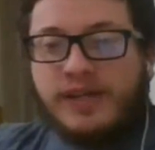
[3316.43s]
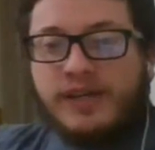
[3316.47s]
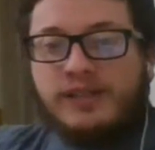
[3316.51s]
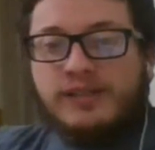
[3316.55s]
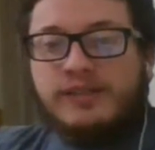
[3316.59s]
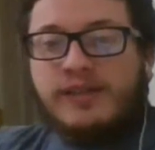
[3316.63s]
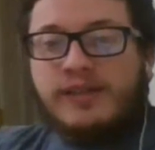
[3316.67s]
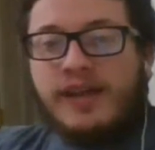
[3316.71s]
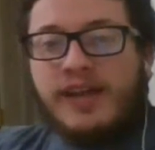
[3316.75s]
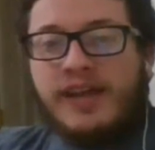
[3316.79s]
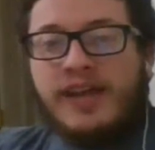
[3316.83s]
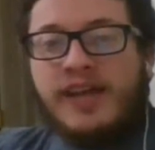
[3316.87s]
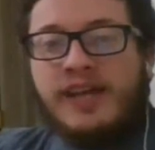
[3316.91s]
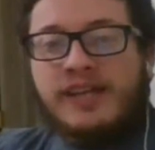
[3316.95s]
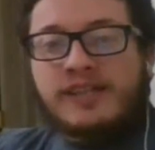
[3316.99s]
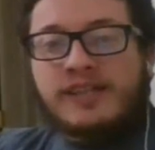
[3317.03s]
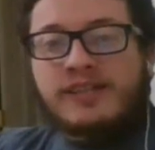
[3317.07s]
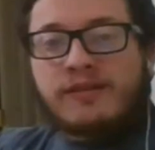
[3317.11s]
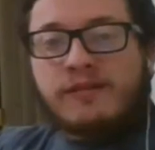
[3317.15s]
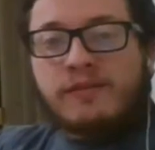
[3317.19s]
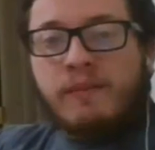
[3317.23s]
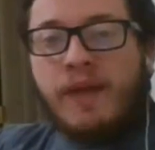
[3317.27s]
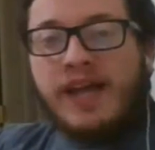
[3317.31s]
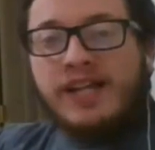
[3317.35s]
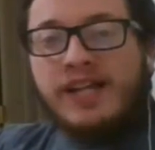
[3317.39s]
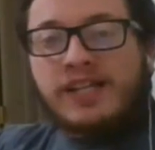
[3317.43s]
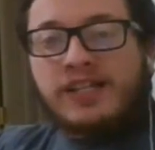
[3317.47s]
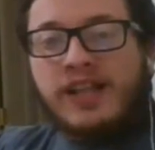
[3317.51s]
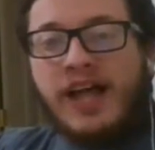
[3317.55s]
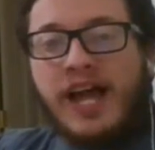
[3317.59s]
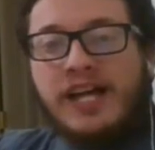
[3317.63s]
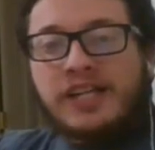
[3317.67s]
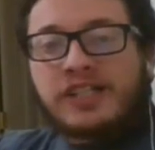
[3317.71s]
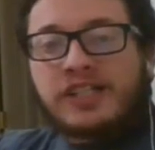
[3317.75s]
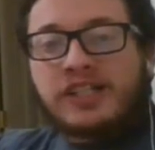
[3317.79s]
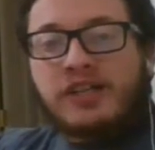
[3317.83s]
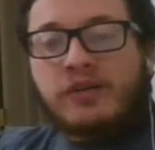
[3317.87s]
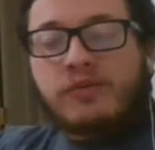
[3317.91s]
because his match
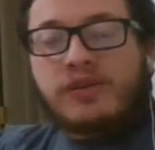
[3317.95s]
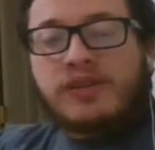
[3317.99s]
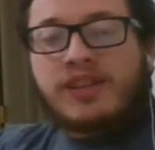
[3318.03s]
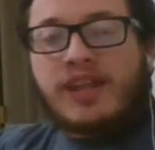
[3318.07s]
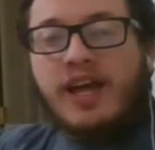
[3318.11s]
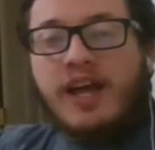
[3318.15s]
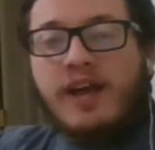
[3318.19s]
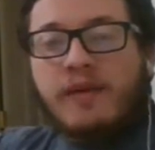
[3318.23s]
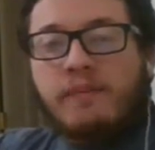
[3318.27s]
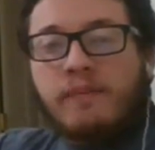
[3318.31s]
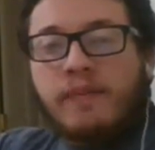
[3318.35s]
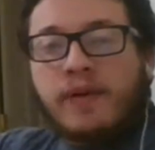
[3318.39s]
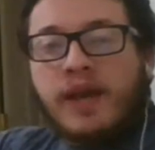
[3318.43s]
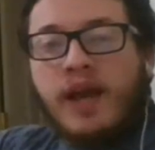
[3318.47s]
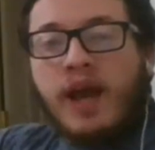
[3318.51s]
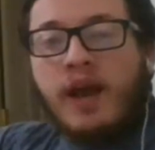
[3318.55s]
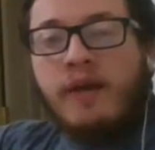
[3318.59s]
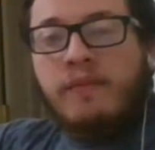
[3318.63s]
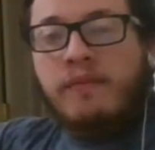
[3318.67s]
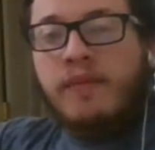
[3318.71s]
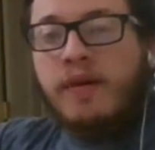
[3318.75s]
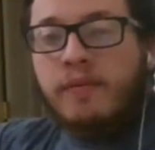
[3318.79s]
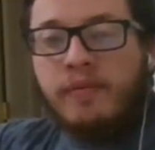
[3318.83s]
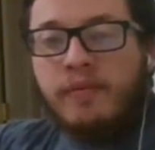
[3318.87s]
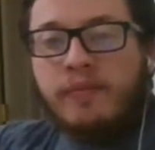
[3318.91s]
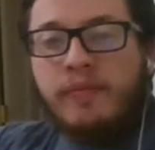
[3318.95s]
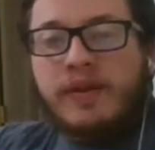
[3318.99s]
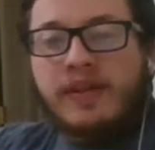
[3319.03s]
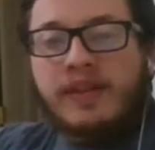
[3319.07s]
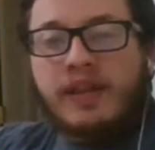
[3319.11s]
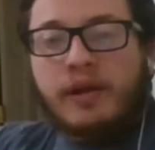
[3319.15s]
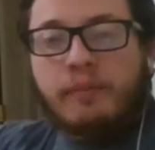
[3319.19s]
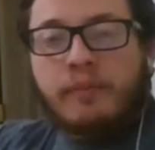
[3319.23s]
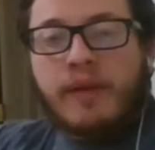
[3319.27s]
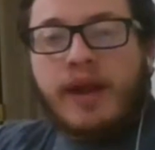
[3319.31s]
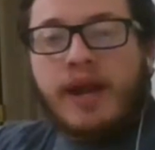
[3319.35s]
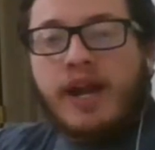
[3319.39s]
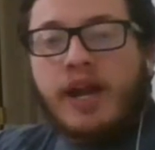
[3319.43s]
last year with them, I remember being
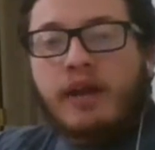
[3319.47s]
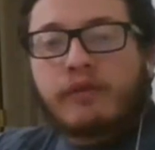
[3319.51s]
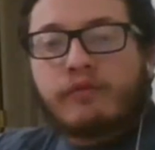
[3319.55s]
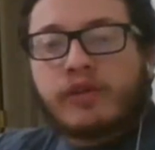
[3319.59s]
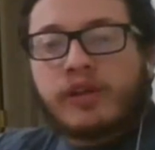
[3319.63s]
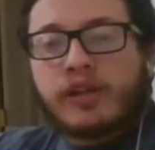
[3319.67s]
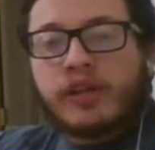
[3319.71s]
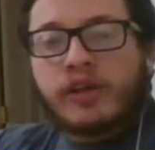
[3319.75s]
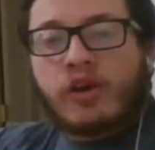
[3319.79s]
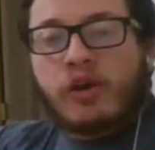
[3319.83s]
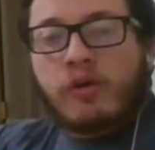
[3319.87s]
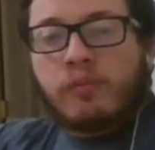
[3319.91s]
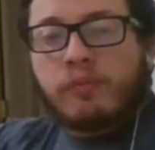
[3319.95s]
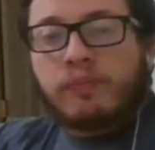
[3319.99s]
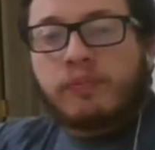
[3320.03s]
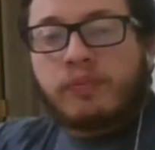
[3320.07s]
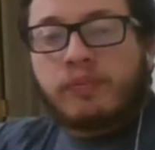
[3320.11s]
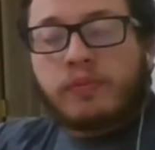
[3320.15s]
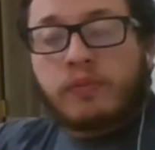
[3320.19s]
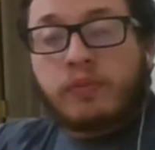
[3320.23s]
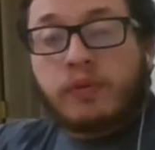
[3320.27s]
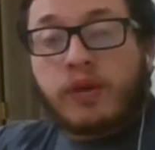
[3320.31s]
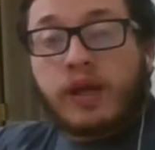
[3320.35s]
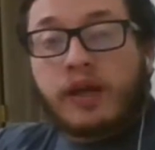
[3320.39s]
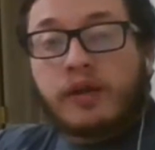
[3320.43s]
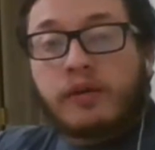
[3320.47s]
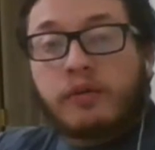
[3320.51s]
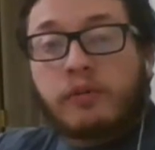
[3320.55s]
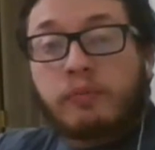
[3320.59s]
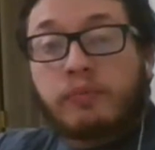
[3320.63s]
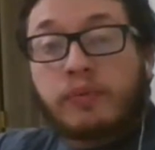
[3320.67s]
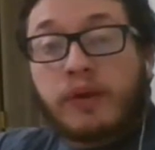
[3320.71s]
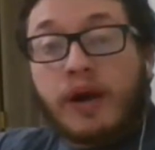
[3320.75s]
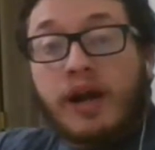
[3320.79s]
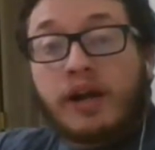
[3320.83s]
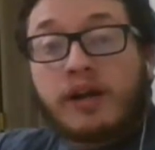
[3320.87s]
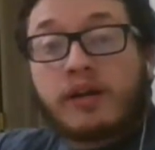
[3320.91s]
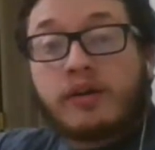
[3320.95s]
like, man, I really hope
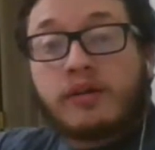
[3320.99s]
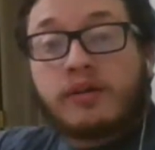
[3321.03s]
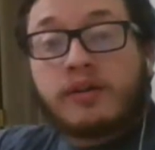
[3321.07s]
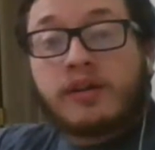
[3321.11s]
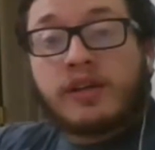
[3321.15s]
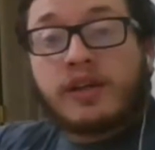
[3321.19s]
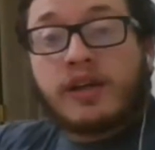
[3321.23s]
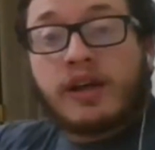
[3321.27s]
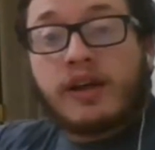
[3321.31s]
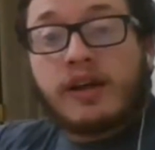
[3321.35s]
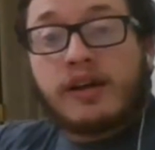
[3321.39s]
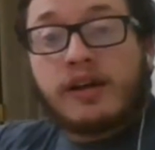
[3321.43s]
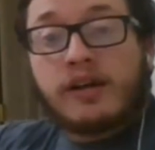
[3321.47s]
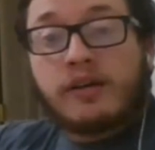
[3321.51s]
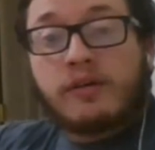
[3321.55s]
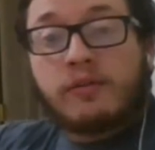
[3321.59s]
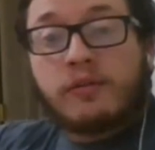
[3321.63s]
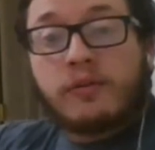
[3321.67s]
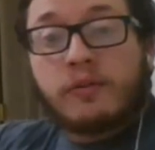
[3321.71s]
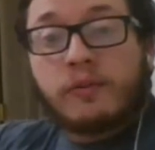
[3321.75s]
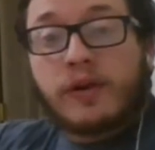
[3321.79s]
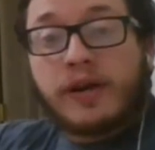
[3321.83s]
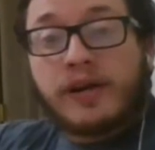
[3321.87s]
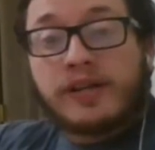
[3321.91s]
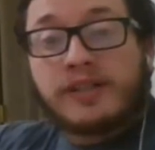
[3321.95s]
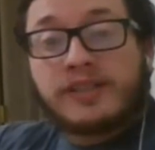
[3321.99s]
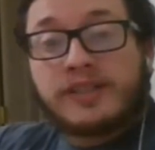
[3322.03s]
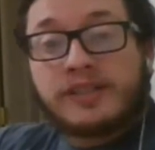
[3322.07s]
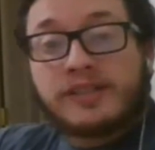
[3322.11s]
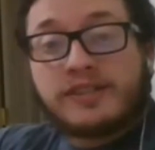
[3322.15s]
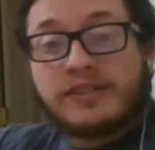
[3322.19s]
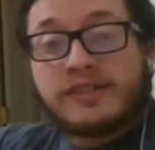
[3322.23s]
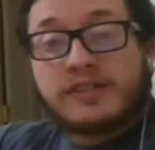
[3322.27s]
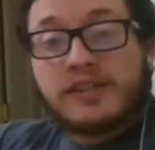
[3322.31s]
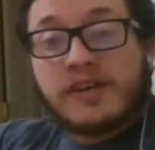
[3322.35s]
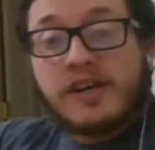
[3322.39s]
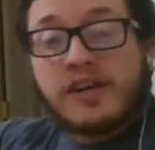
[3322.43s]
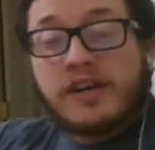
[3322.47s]
like Brock wears
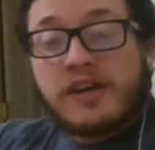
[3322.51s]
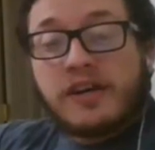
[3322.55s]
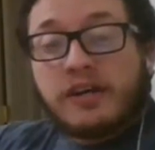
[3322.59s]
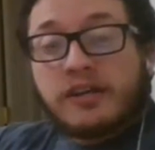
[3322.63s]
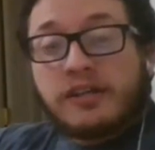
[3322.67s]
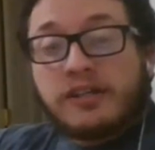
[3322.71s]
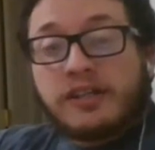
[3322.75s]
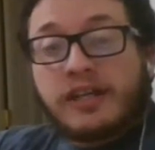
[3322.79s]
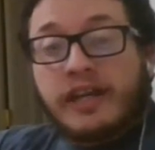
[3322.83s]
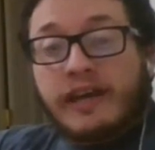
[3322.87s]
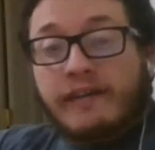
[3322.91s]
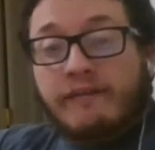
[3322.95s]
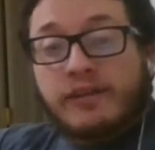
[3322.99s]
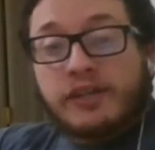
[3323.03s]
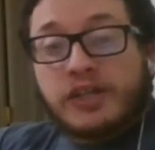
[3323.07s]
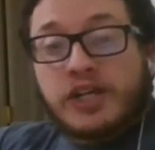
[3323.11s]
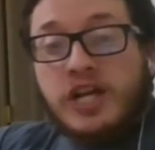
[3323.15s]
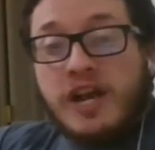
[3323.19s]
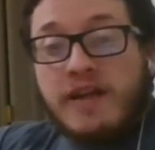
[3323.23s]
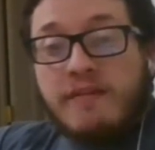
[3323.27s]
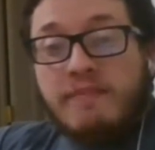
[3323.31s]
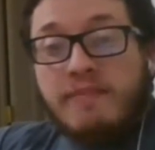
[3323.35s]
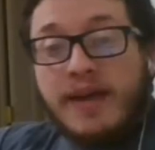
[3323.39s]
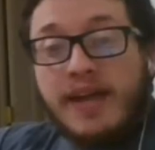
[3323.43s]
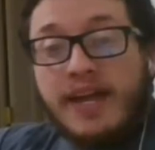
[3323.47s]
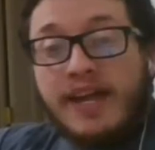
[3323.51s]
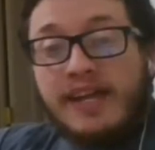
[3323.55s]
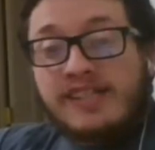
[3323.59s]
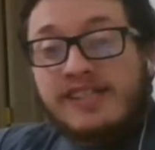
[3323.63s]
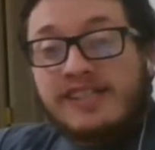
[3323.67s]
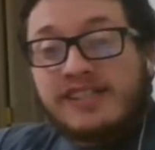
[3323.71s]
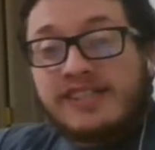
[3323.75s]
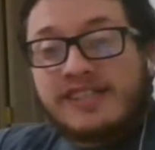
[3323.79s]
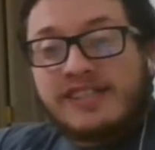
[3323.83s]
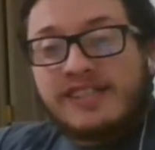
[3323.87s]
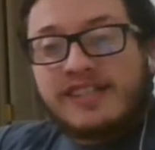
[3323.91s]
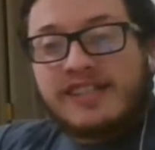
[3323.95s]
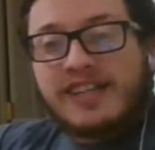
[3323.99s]
his give a shit
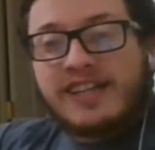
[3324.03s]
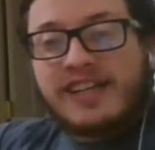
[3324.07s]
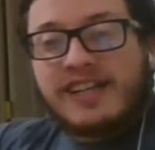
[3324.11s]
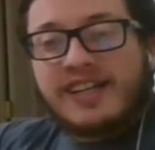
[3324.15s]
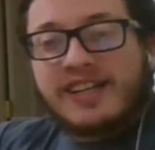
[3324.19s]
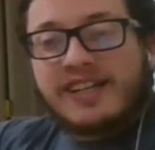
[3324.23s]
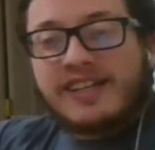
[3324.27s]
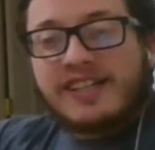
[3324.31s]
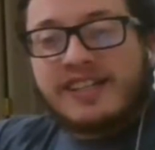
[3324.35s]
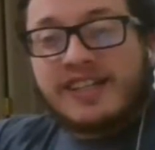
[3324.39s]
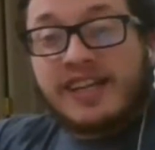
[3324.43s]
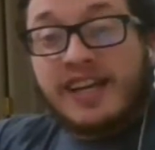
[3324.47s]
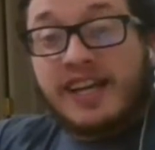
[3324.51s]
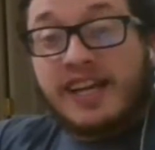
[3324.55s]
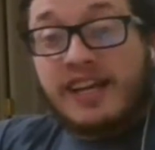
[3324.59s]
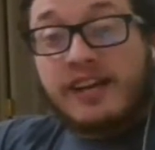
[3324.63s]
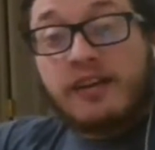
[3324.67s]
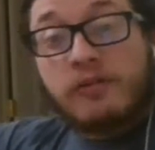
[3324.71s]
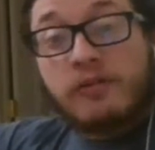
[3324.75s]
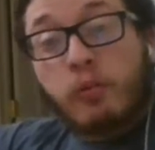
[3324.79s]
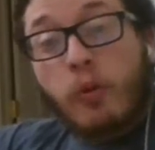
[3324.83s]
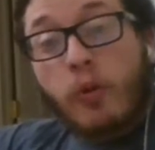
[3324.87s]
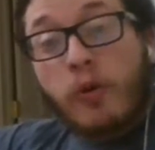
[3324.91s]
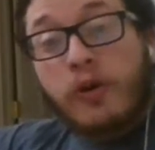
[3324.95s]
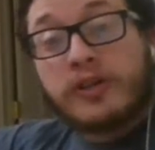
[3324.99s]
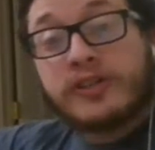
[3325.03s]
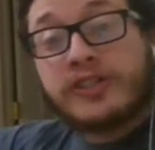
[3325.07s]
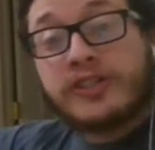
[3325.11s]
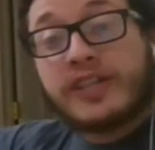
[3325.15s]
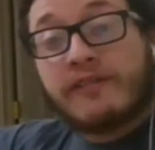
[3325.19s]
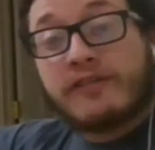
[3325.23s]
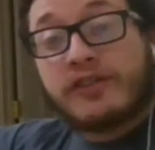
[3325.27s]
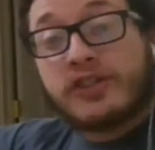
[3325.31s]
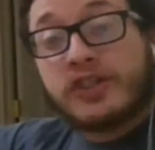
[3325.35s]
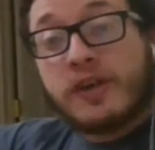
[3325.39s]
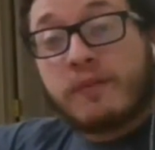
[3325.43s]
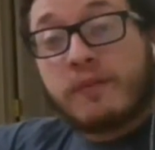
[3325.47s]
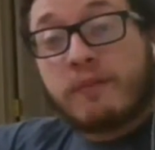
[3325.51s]
pants, and he wore his
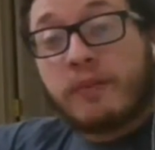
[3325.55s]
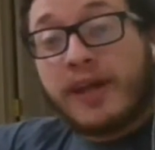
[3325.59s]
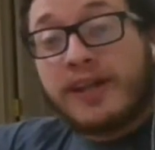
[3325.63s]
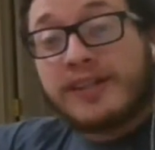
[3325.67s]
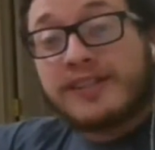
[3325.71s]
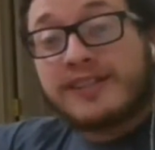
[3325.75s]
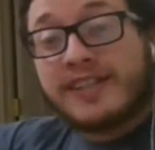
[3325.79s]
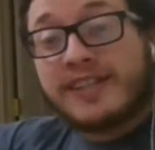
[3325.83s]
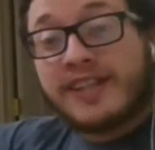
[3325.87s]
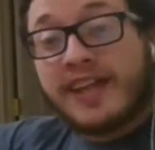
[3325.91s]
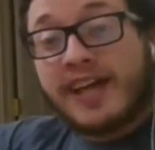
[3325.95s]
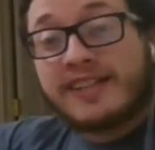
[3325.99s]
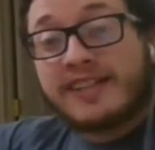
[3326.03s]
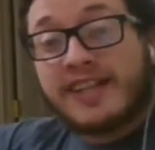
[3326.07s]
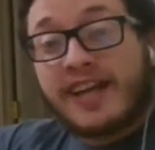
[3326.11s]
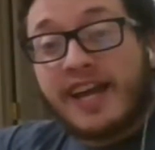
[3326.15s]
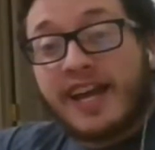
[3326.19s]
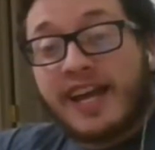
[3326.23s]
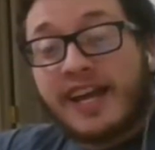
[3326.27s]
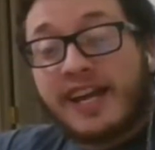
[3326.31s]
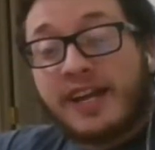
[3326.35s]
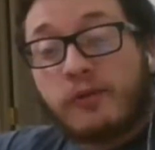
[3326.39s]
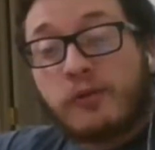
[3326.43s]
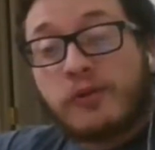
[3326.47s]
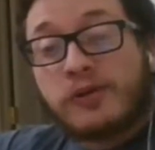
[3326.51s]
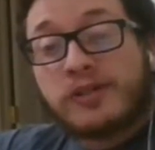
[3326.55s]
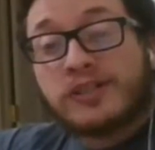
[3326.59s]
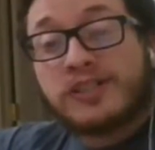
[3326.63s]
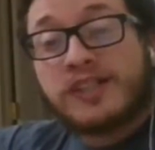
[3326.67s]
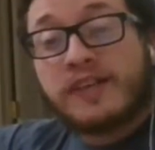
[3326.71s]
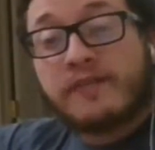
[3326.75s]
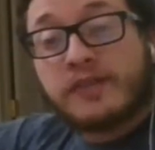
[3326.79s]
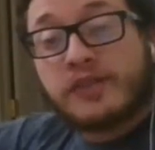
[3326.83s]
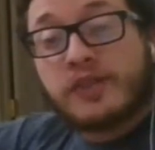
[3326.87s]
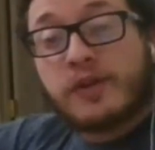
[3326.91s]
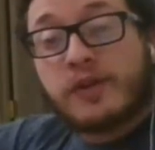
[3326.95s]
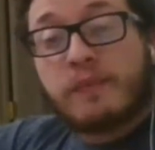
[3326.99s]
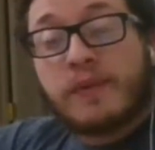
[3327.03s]
give a shit pants that day, and he wore his
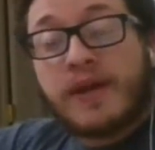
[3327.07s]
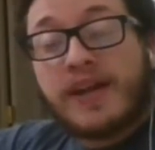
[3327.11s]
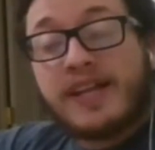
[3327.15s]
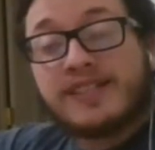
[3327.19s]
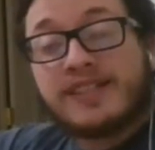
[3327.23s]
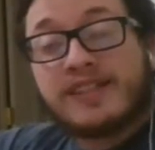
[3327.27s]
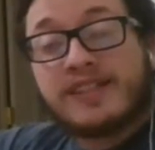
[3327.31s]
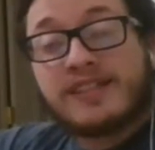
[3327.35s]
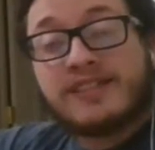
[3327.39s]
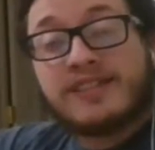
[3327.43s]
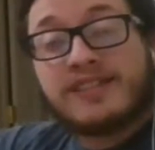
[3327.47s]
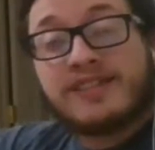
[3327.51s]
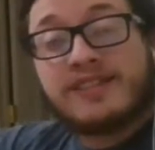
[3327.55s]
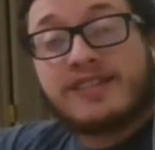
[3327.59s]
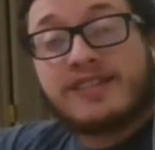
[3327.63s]
give a shit pants